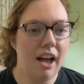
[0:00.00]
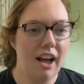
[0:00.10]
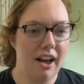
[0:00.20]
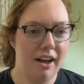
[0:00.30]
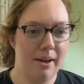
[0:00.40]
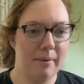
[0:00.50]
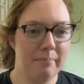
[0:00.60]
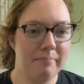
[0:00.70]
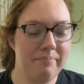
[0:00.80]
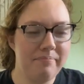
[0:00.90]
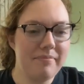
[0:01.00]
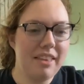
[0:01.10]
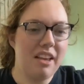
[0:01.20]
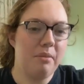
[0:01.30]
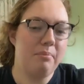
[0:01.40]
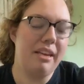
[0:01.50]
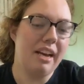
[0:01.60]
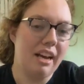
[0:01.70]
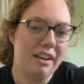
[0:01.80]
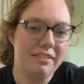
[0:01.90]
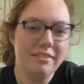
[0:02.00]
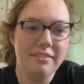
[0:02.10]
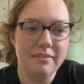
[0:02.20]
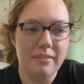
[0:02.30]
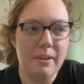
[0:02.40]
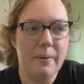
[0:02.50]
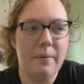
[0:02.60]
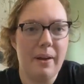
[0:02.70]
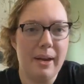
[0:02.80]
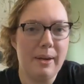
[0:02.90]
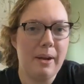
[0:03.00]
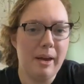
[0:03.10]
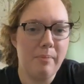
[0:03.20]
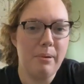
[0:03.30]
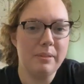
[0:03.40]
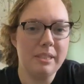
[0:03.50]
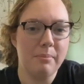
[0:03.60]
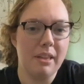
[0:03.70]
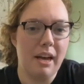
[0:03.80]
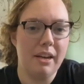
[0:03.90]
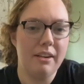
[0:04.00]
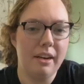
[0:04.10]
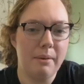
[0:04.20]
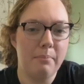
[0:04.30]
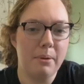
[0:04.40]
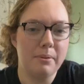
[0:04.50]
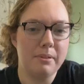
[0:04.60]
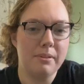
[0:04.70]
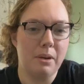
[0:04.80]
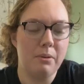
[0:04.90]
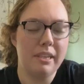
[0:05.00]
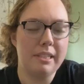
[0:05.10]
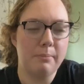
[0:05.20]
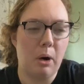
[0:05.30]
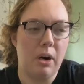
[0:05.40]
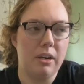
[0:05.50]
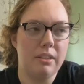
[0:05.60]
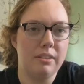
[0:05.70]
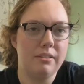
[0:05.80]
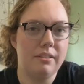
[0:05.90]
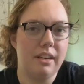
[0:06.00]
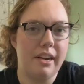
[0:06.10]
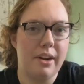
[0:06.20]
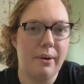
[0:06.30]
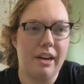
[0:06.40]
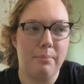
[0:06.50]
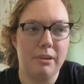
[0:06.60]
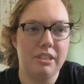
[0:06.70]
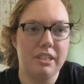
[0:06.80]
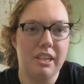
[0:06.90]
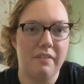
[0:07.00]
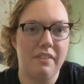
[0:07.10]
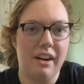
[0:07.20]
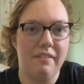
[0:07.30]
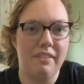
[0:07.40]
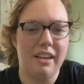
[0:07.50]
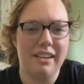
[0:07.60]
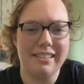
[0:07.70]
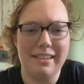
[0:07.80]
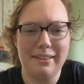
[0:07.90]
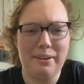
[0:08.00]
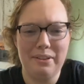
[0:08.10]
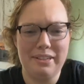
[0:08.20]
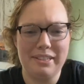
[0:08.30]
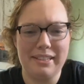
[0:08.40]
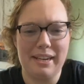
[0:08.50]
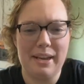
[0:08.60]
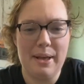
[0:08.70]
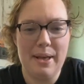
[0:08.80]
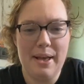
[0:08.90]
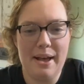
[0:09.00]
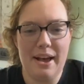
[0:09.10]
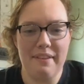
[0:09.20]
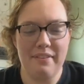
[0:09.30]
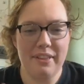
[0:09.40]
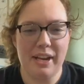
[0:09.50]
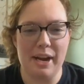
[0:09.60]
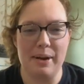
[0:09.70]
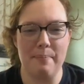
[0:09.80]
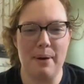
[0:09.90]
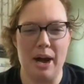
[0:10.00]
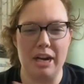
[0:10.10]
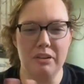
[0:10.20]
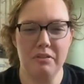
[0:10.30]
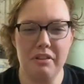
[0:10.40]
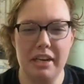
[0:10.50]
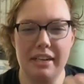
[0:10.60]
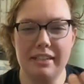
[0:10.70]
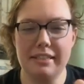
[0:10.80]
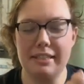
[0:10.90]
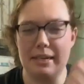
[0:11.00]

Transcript: Um, but yeah, I can I can post some of that. I can post. I'll look at some art. I know I got a bunch of stuff that I've like because I literally just like I feel like I compile things.